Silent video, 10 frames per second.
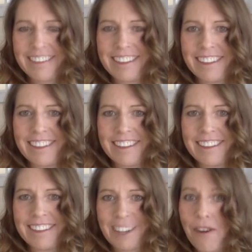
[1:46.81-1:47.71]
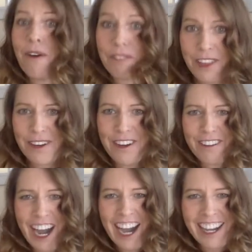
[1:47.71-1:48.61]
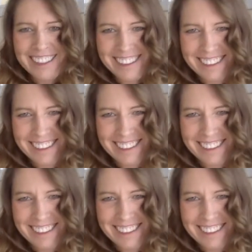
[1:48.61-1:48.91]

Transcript: to go over the rocks.